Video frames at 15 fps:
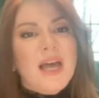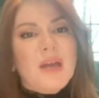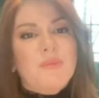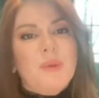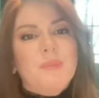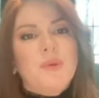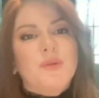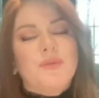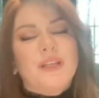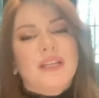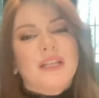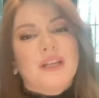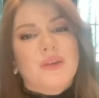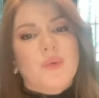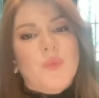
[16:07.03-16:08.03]
I remember
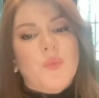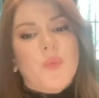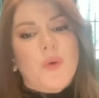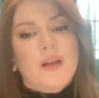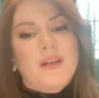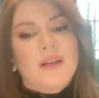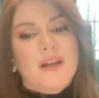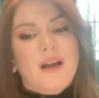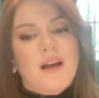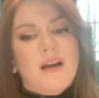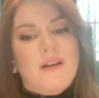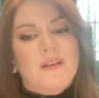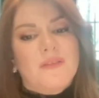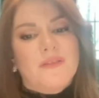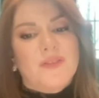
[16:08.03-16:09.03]
reading one
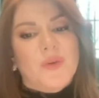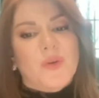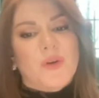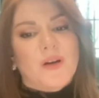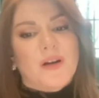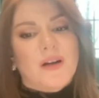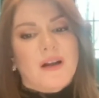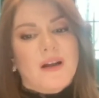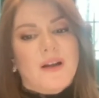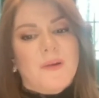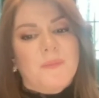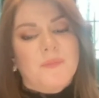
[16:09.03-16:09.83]
of your